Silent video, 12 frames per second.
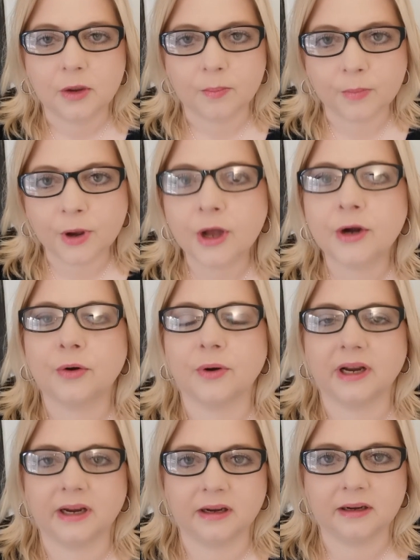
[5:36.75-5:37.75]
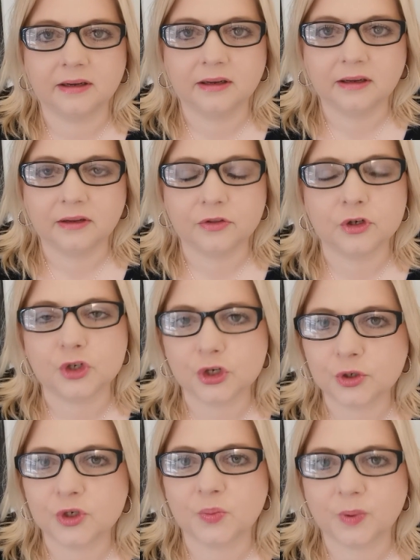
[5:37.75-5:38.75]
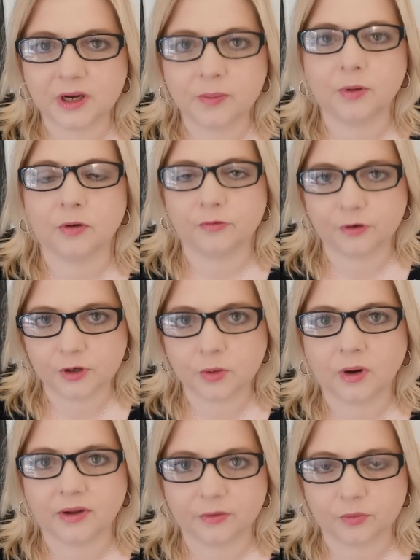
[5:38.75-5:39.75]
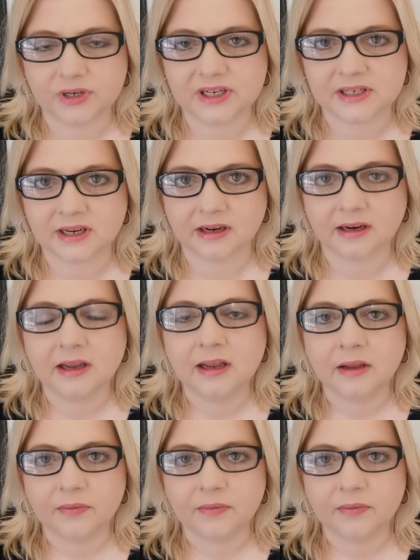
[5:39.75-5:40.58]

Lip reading: murdering the Jewish people for no other reason